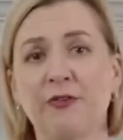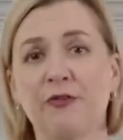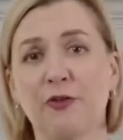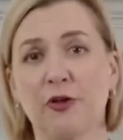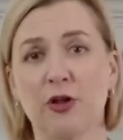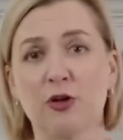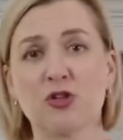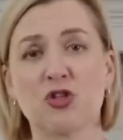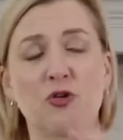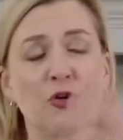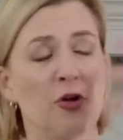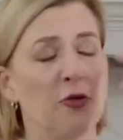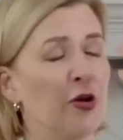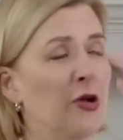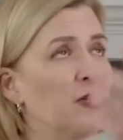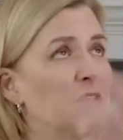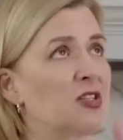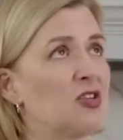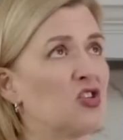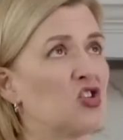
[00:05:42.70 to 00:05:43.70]
for those who don't know,
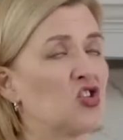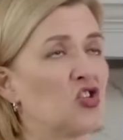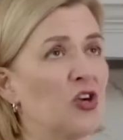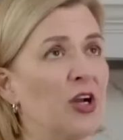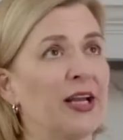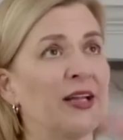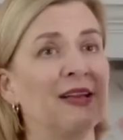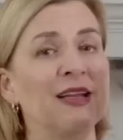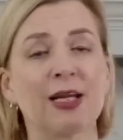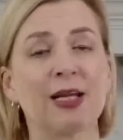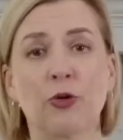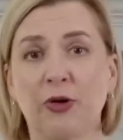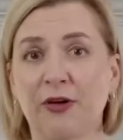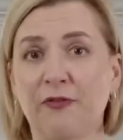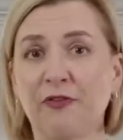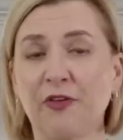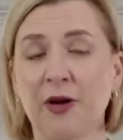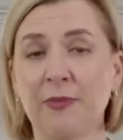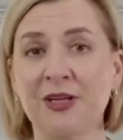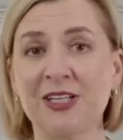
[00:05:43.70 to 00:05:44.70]
it's a strained liquid
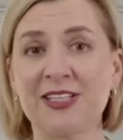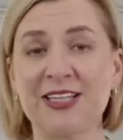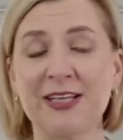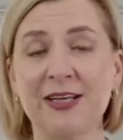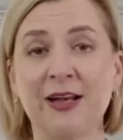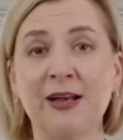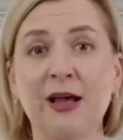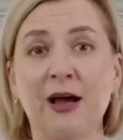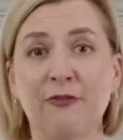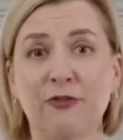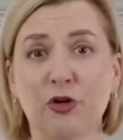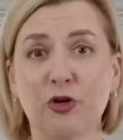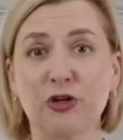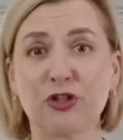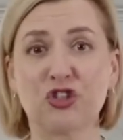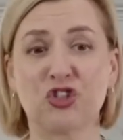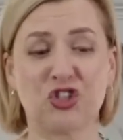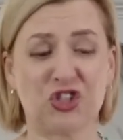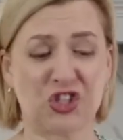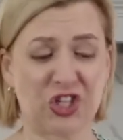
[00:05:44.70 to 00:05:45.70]
from a tin of
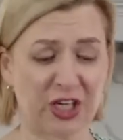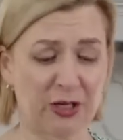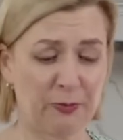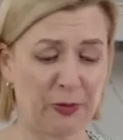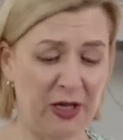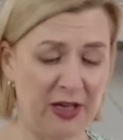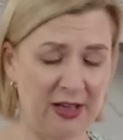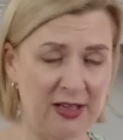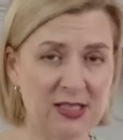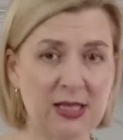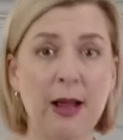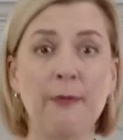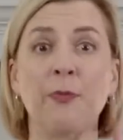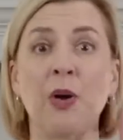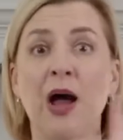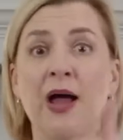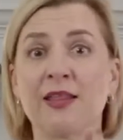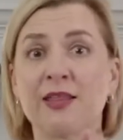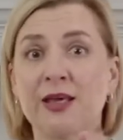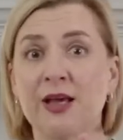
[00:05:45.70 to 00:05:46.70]
cooked chickpeas, and
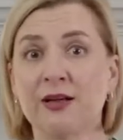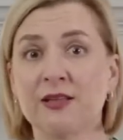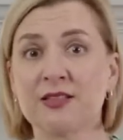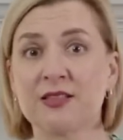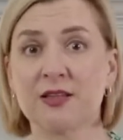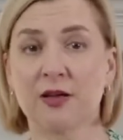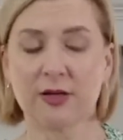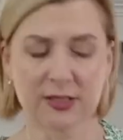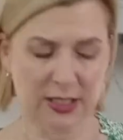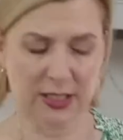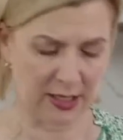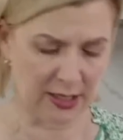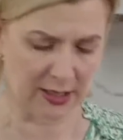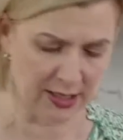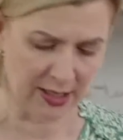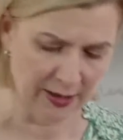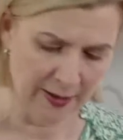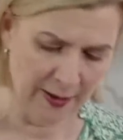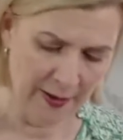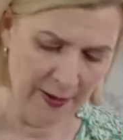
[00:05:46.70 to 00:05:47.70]
by the unsalted,
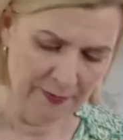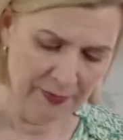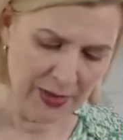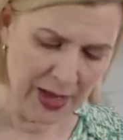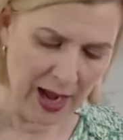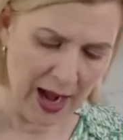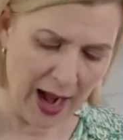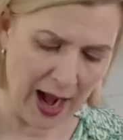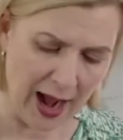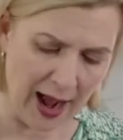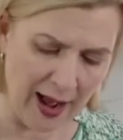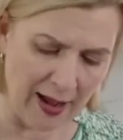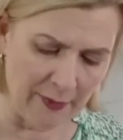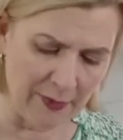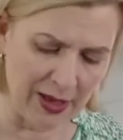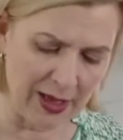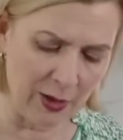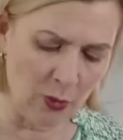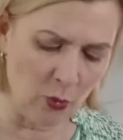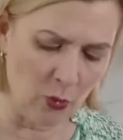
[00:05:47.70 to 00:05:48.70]

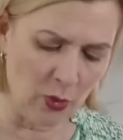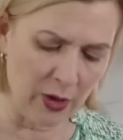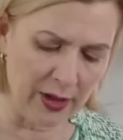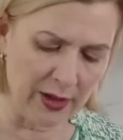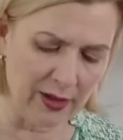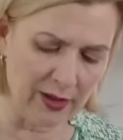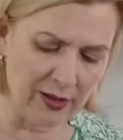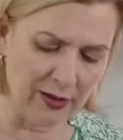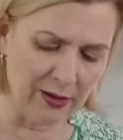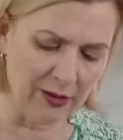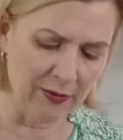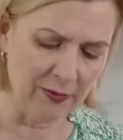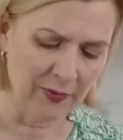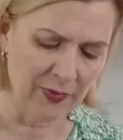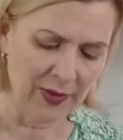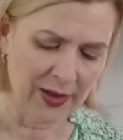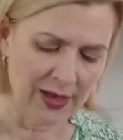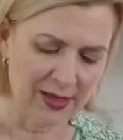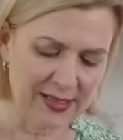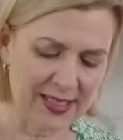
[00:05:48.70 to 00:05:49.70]
it will
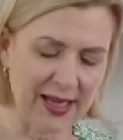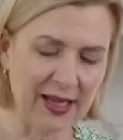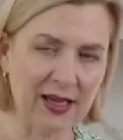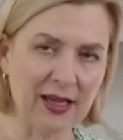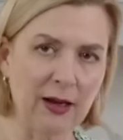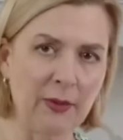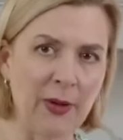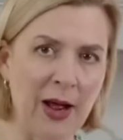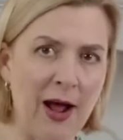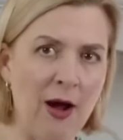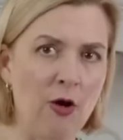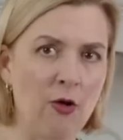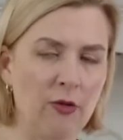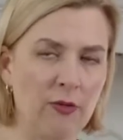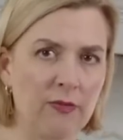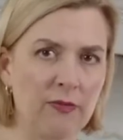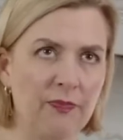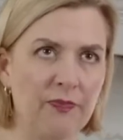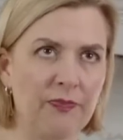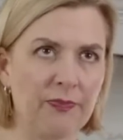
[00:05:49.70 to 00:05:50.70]
take about,
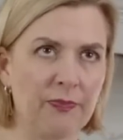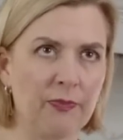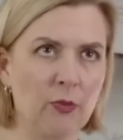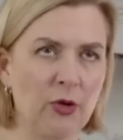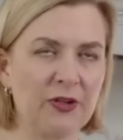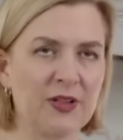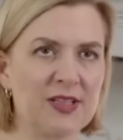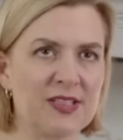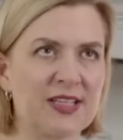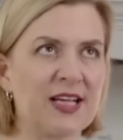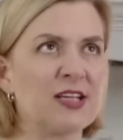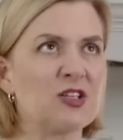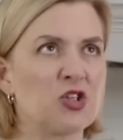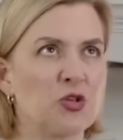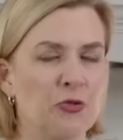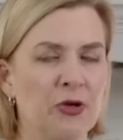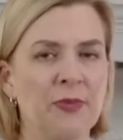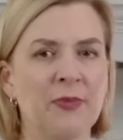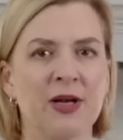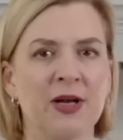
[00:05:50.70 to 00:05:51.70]
where this takes
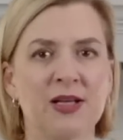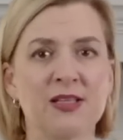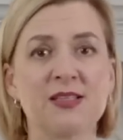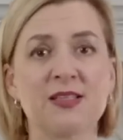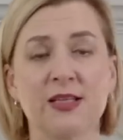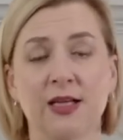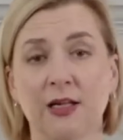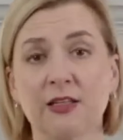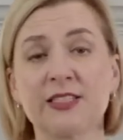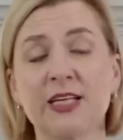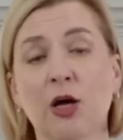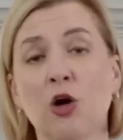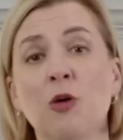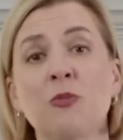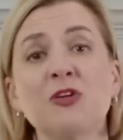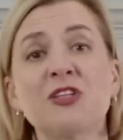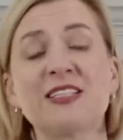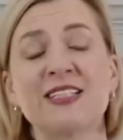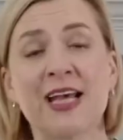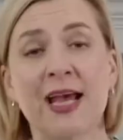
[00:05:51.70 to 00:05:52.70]
3 minutes, it'll take
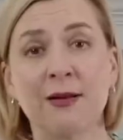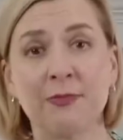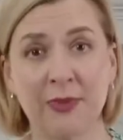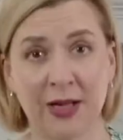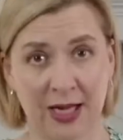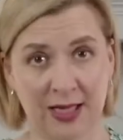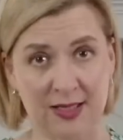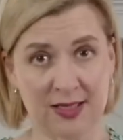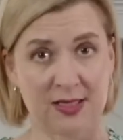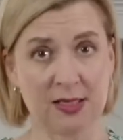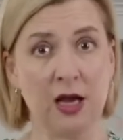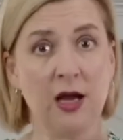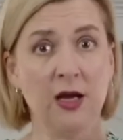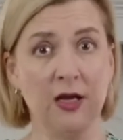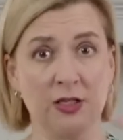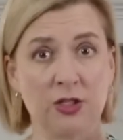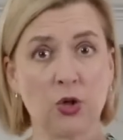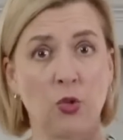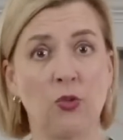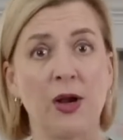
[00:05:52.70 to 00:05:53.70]
almost 10 minutes
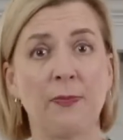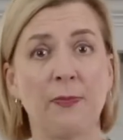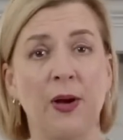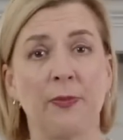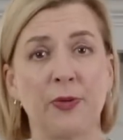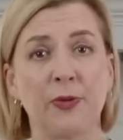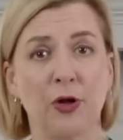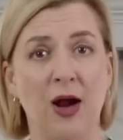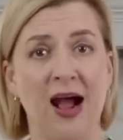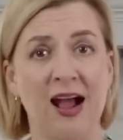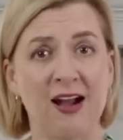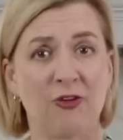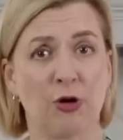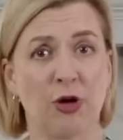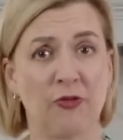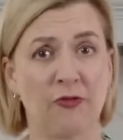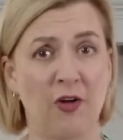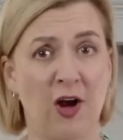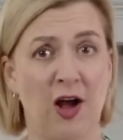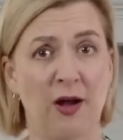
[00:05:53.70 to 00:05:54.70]
to whip up your
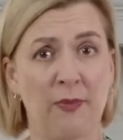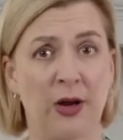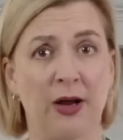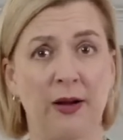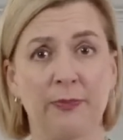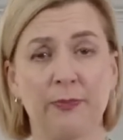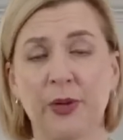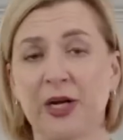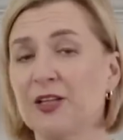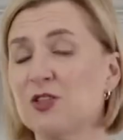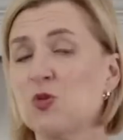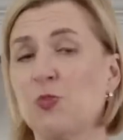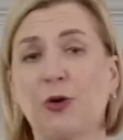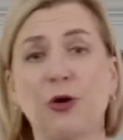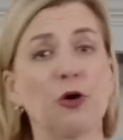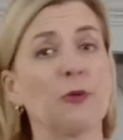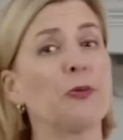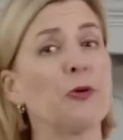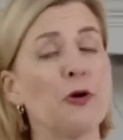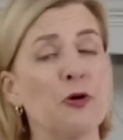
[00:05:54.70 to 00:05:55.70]
aquafaba. But it's
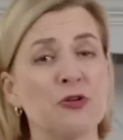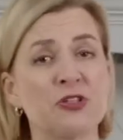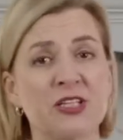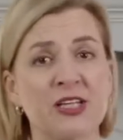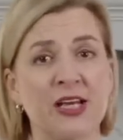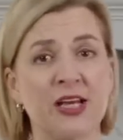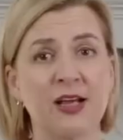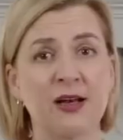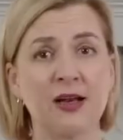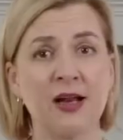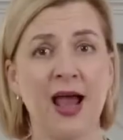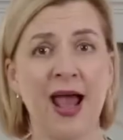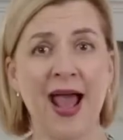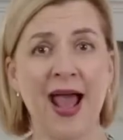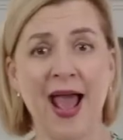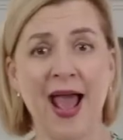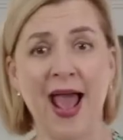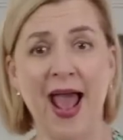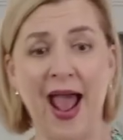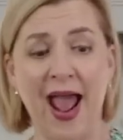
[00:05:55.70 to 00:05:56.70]
pure protein,
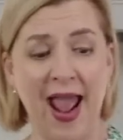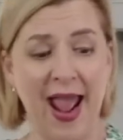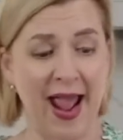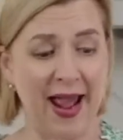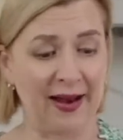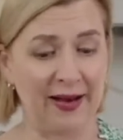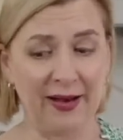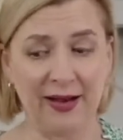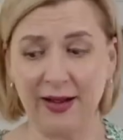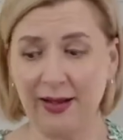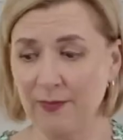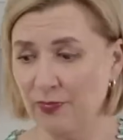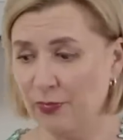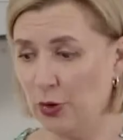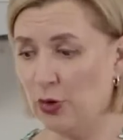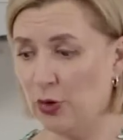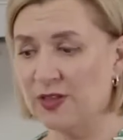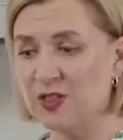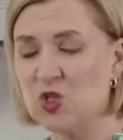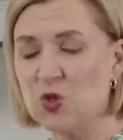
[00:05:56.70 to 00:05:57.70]
and
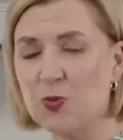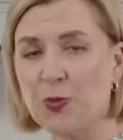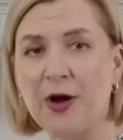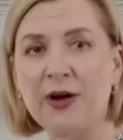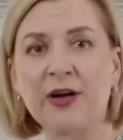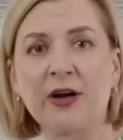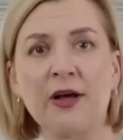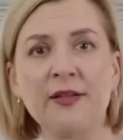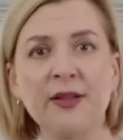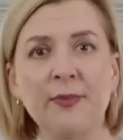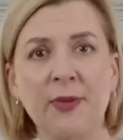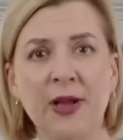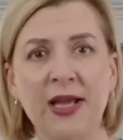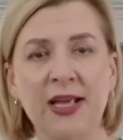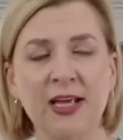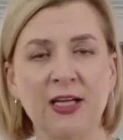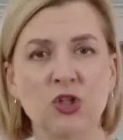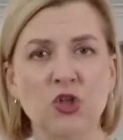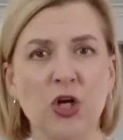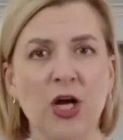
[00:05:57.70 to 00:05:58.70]
you can spread it on the
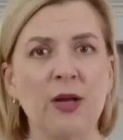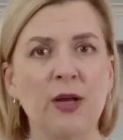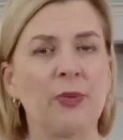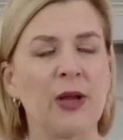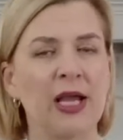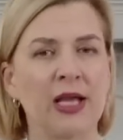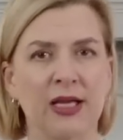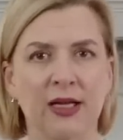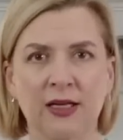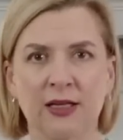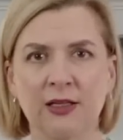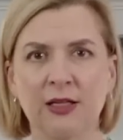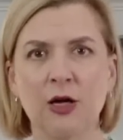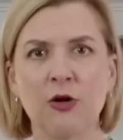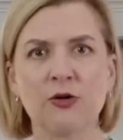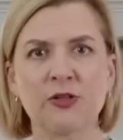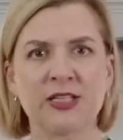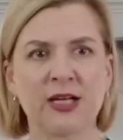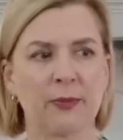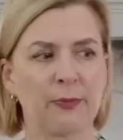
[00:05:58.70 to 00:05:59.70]
baking tray, bake it at a
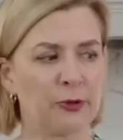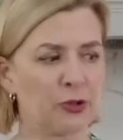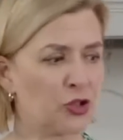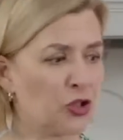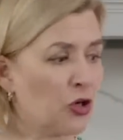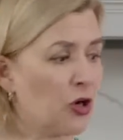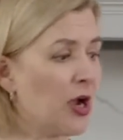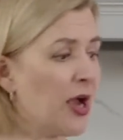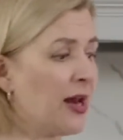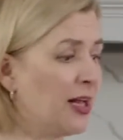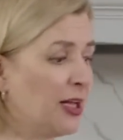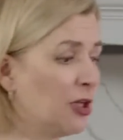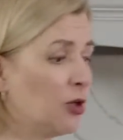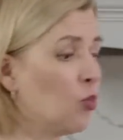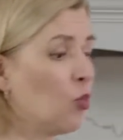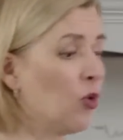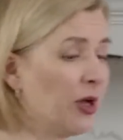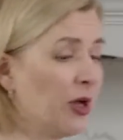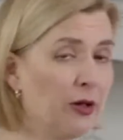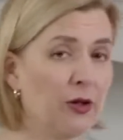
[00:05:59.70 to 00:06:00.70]
low temperature, and it
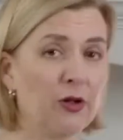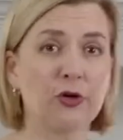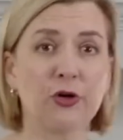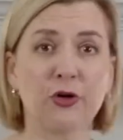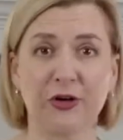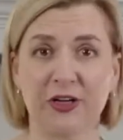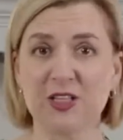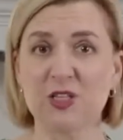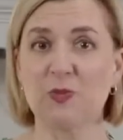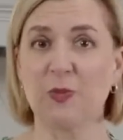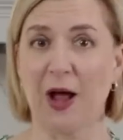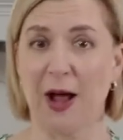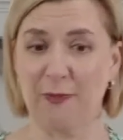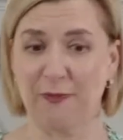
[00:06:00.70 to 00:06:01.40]
will crisp up